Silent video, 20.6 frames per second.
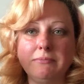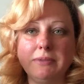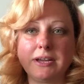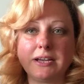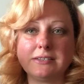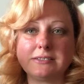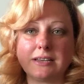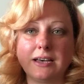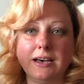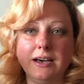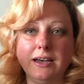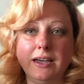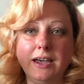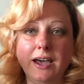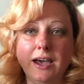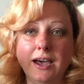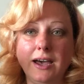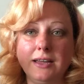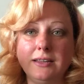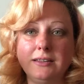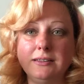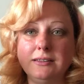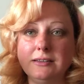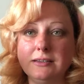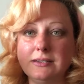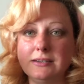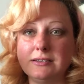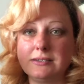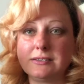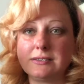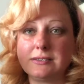because I had
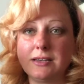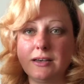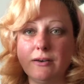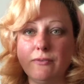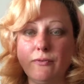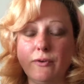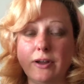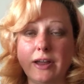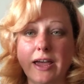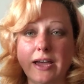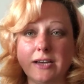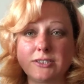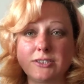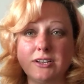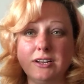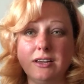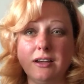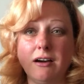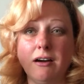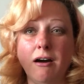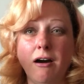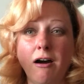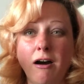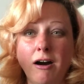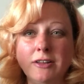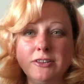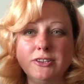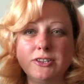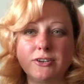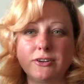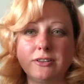this for actually
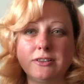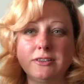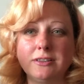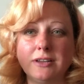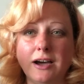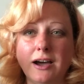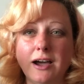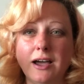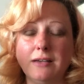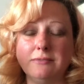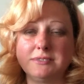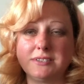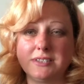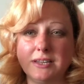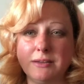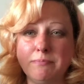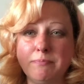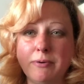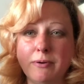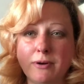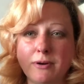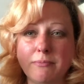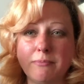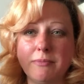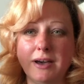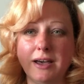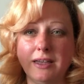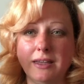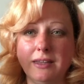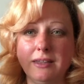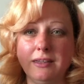100 times, they poke
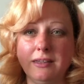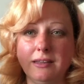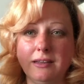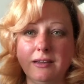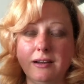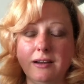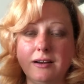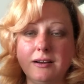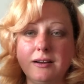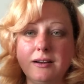my ear.